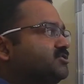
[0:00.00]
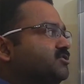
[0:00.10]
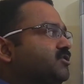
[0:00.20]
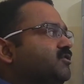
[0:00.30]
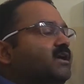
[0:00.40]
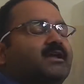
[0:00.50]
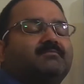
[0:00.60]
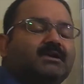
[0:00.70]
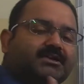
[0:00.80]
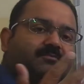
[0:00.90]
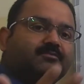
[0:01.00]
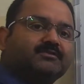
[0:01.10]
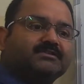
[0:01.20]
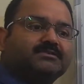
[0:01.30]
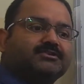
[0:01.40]
scheduling? In
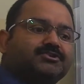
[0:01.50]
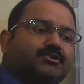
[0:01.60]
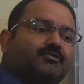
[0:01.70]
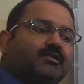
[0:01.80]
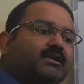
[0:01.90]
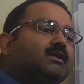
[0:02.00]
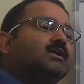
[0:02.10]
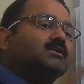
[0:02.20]
multiprocessor scheduling,